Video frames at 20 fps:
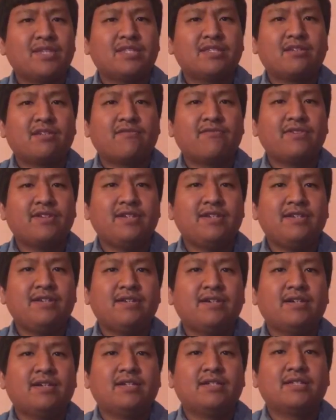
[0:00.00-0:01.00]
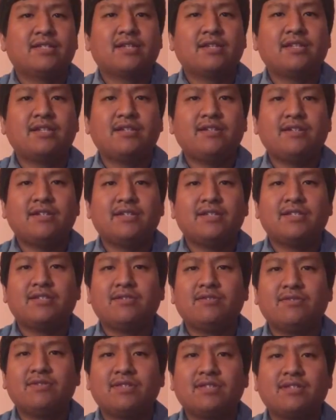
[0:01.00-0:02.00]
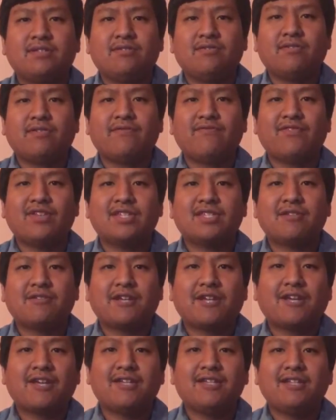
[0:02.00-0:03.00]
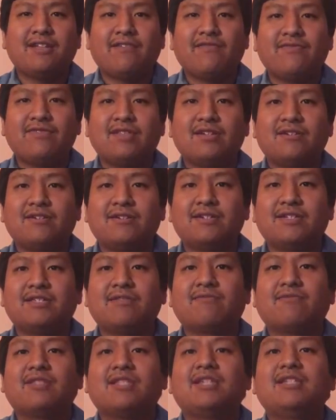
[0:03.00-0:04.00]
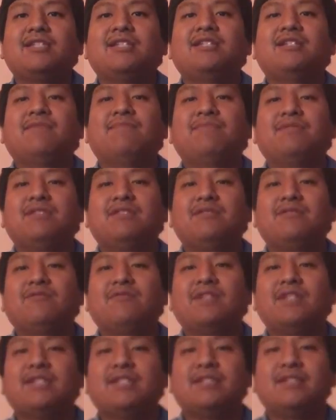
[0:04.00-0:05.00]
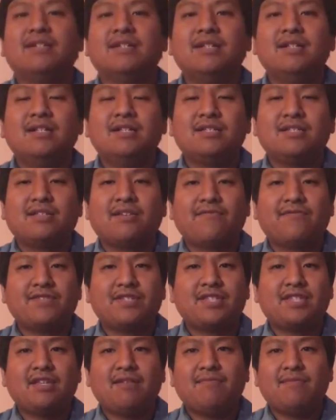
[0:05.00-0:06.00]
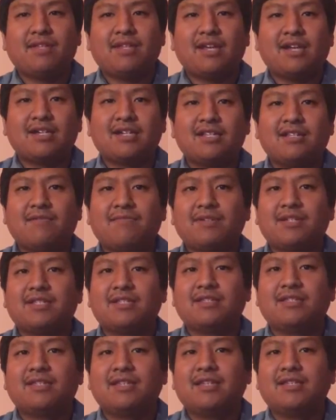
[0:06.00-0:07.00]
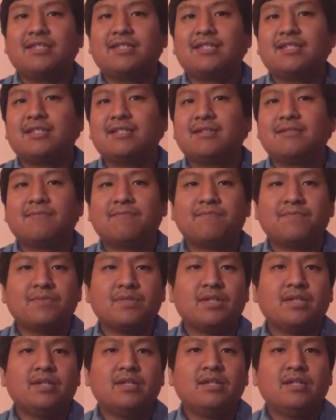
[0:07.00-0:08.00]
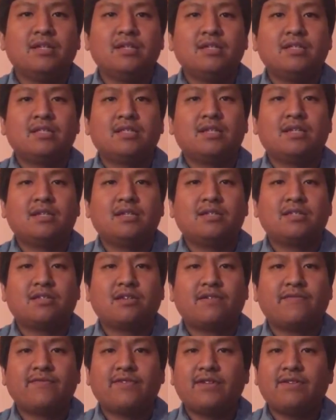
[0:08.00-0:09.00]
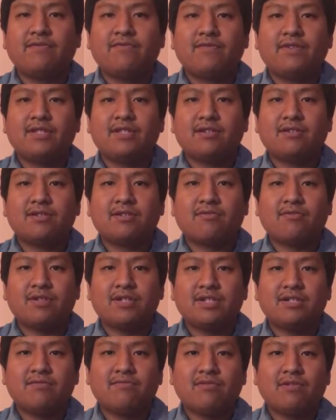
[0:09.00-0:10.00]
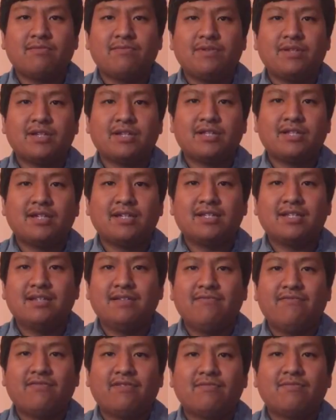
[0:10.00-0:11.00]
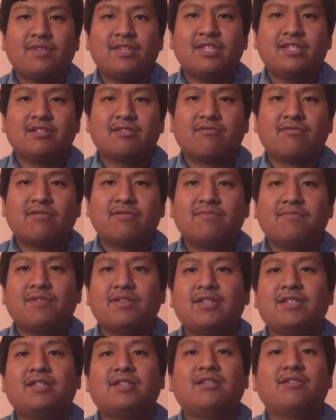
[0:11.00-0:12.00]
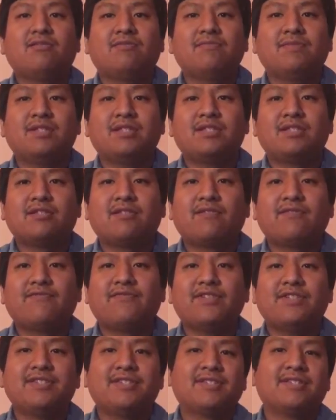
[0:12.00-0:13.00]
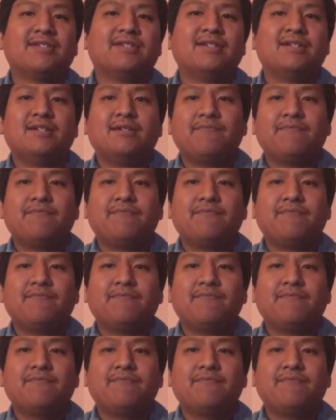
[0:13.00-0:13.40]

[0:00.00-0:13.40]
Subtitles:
the survey study is used to investigate if there is a relationship between self-esteem and academic success. The survey research question will be collected from each group in Human Service